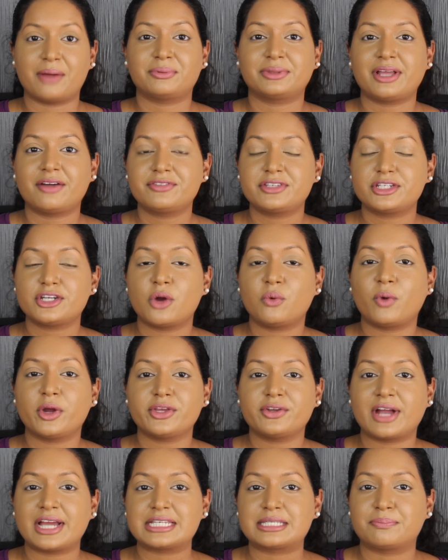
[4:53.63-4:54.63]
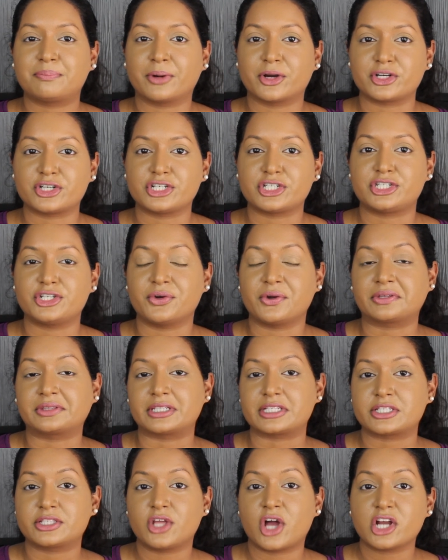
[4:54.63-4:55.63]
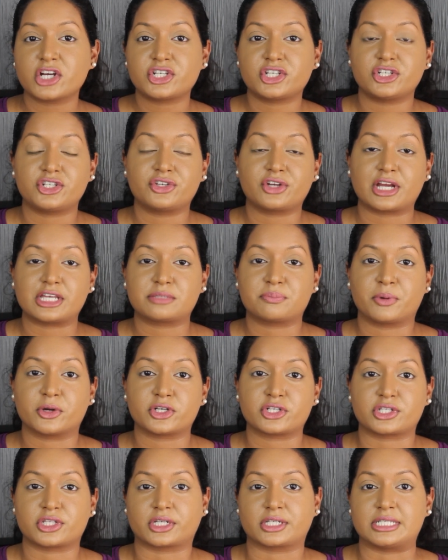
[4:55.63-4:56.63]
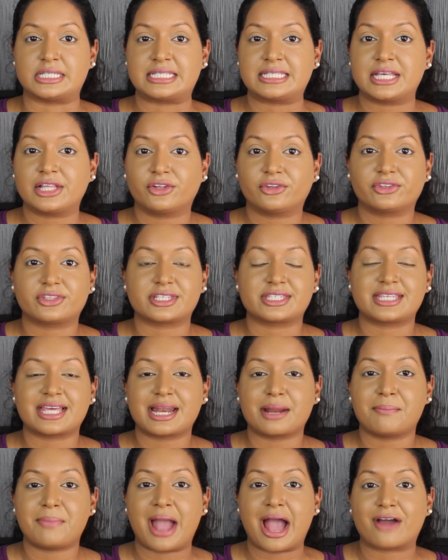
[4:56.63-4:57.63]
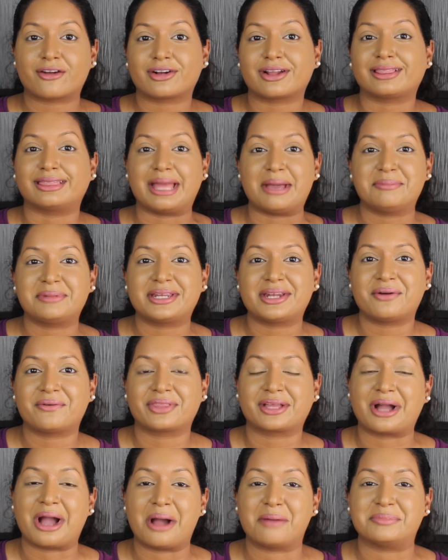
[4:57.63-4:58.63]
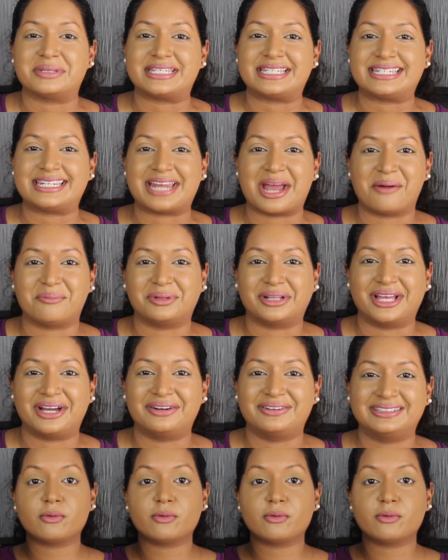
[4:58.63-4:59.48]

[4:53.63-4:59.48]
I would love to know what you guys purchased during this launch. Did you guys purchase the concealer, the setting powder? Let me know in the comments down below.